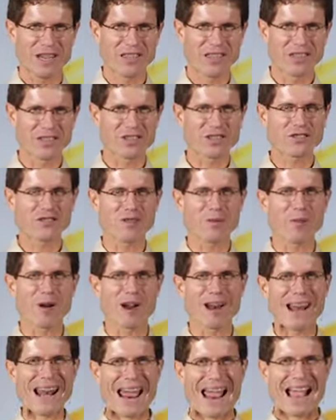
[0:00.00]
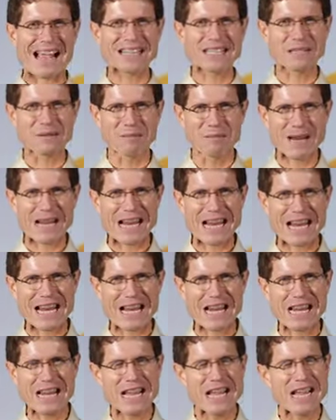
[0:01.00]
This is from our last
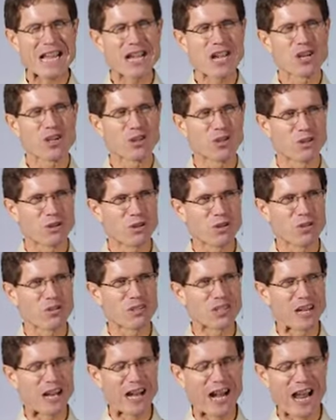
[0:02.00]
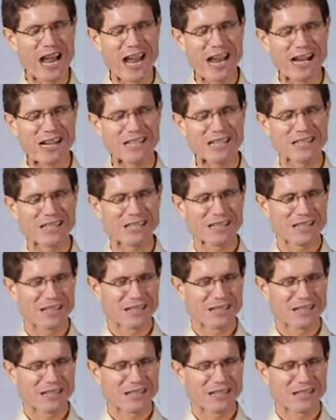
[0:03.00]
meeting Tuesday night.